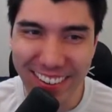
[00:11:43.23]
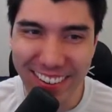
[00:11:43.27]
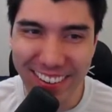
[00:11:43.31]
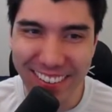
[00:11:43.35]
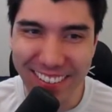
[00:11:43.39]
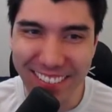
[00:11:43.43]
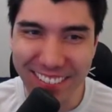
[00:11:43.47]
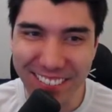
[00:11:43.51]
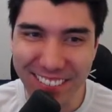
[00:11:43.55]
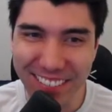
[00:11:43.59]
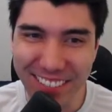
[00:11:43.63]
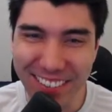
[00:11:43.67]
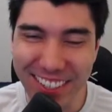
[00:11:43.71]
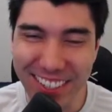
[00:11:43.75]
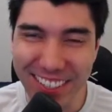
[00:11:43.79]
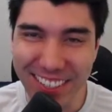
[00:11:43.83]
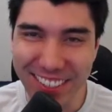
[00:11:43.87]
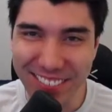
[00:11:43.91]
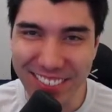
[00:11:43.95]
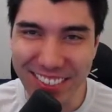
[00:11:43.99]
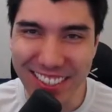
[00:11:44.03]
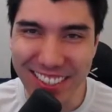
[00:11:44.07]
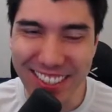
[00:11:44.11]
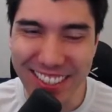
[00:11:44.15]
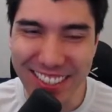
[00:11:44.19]
we're going to
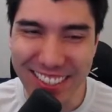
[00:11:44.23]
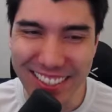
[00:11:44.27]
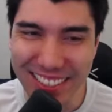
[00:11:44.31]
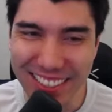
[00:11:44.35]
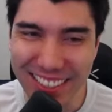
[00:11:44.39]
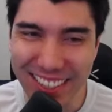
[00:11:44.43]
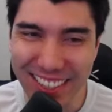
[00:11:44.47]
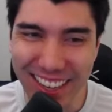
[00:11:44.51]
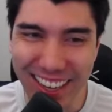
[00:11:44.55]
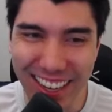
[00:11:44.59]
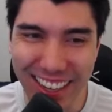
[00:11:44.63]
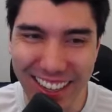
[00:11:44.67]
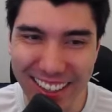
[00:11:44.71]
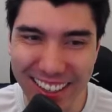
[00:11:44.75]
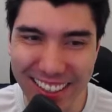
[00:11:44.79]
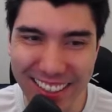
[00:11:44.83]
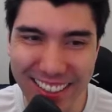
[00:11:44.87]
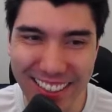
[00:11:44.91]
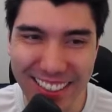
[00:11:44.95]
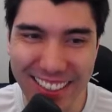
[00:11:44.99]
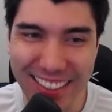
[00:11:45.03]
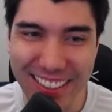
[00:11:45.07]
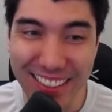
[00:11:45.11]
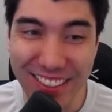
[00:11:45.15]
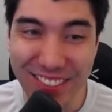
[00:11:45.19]
beat this guy. Like,
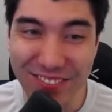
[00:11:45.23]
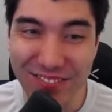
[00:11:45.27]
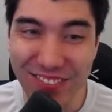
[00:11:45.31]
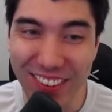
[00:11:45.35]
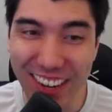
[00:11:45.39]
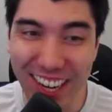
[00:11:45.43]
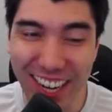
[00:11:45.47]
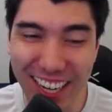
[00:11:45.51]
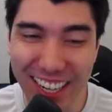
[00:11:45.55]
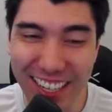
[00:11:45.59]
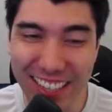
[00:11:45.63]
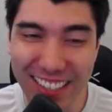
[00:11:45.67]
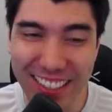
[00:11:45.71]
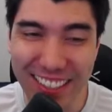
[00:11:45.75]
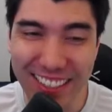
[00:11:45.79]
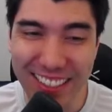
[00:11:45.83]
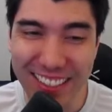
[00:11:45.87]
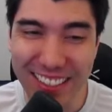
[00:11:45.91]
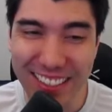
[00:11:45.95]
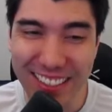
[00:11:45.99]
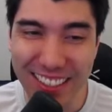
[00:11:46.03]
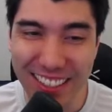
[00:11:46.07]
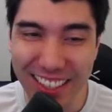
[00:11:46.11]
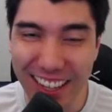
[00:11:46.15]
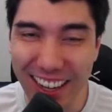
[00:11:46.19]
his mind is
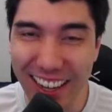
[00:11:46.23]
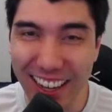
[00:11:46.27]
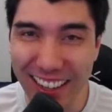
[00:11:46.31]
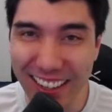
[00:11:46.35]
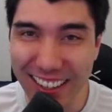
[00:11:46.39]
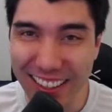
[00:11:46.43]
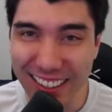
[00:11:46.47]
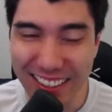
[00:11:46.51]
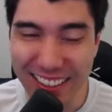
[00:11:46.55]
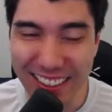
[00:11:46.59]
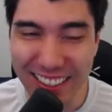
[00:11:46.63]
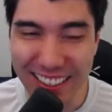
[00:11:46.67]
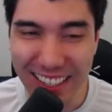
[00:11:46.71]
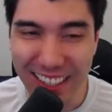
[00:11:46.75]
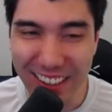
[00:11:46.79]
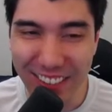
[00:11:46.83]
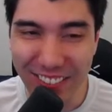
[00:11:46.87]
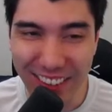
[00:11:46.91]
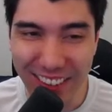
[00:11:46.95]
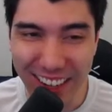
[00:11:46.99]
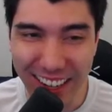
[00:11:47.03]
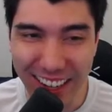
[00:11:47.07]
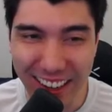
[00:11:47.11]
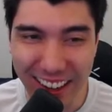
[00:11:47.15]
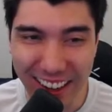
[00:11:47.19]
not in the game
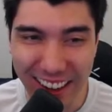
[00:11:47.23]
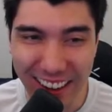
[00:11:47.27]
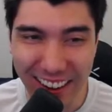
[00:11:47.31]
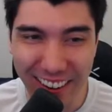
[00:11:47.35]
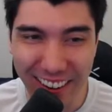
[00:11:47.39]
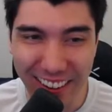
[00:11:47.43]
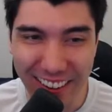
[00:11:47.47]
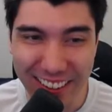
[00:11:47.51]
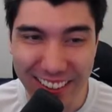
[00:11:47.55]
right now.